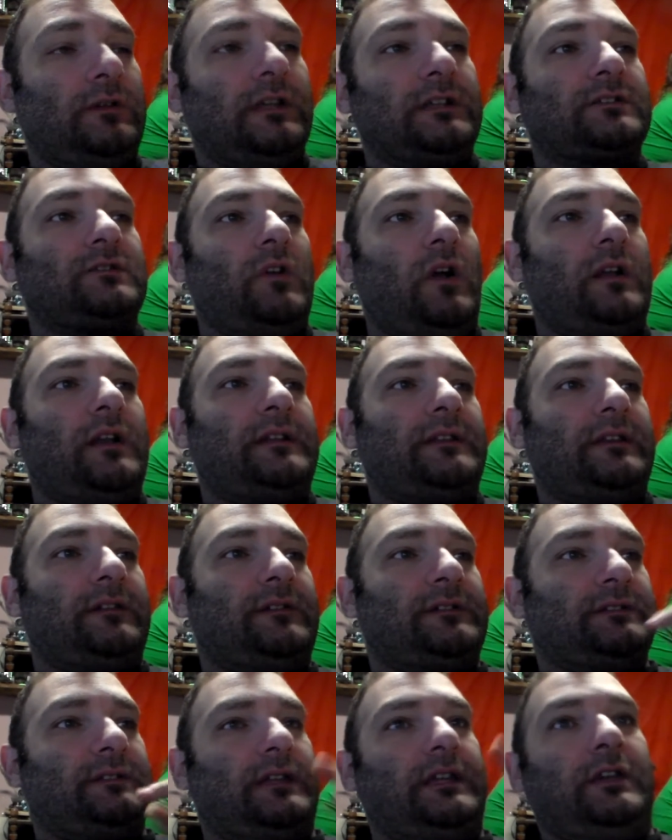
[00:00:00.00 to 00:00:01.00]
yes, granted, there
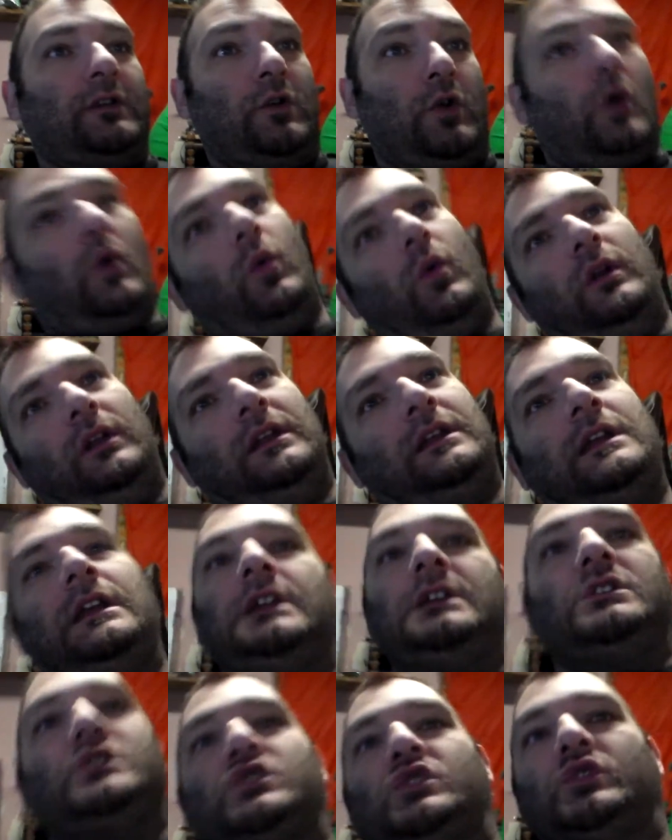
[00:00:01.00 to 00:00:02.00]
isn't the
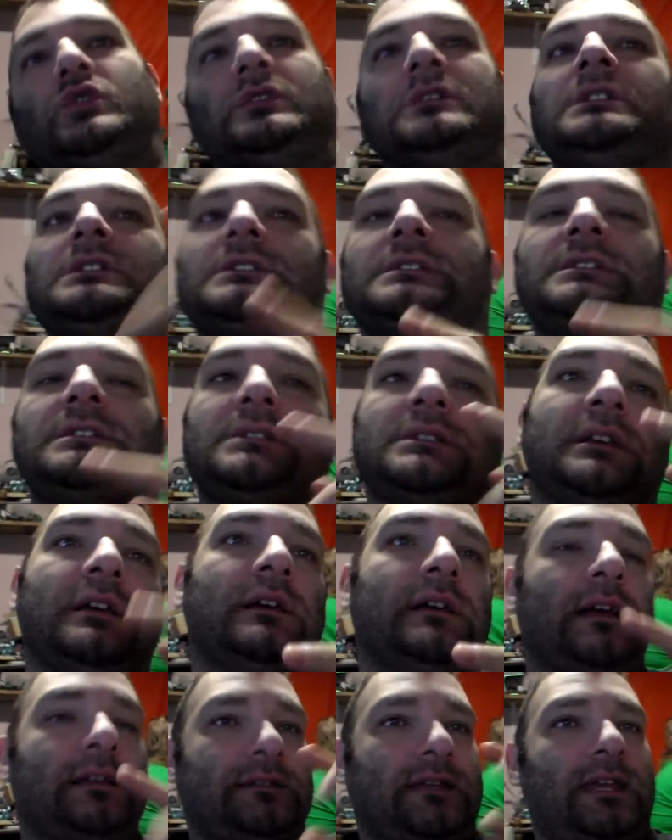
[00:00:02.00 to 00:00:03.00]
quality assurance
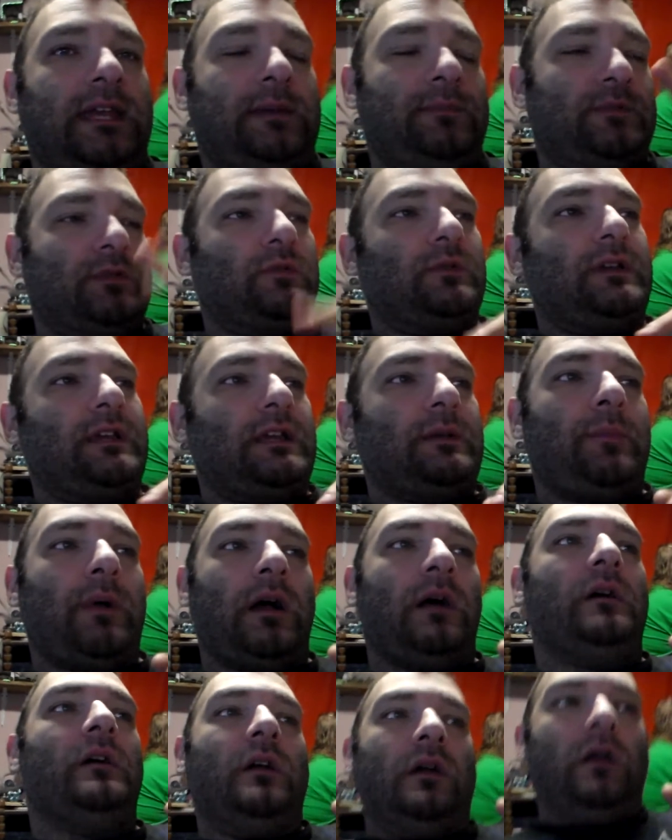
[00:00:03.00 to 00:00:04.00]
as they keep talking
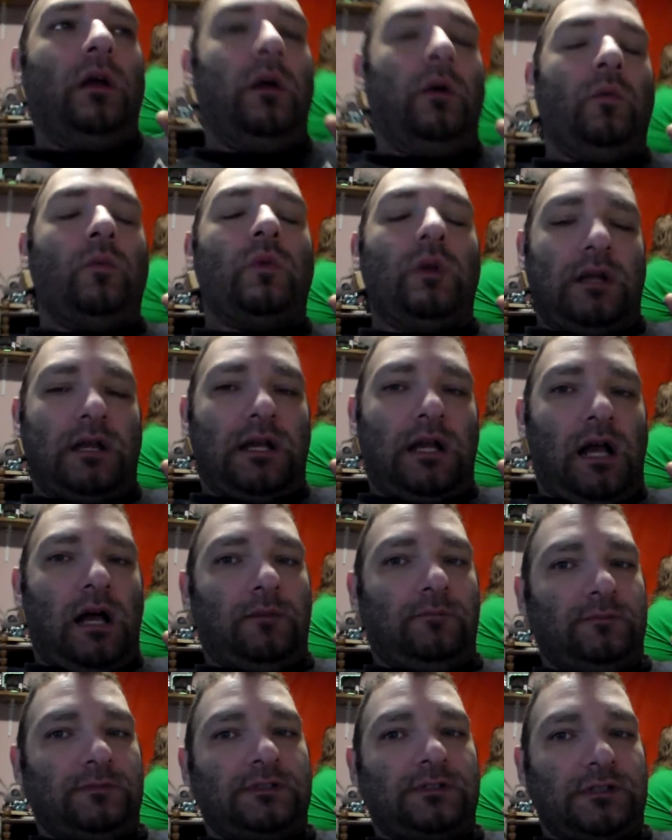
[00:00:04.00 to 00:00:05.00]
about when it
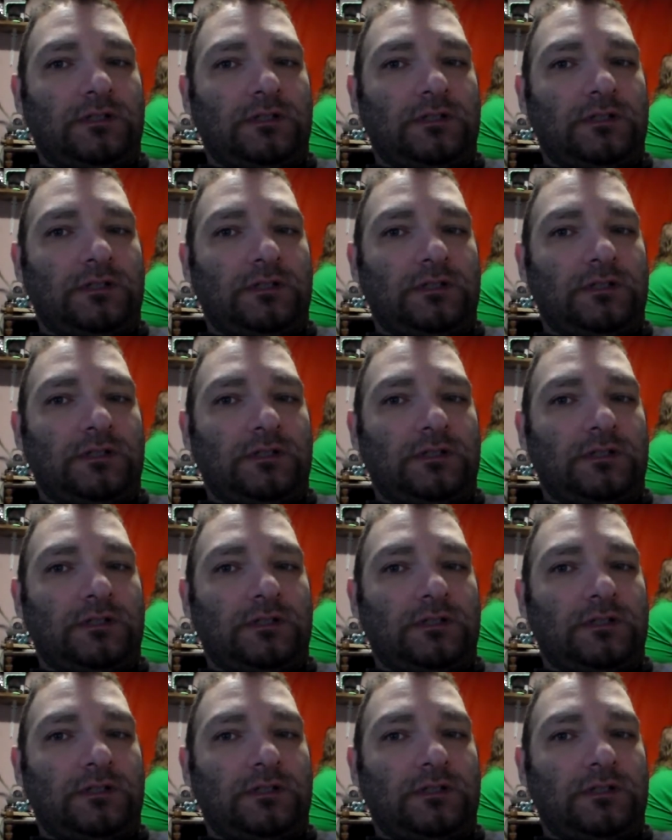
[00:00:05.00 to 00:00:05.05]
comes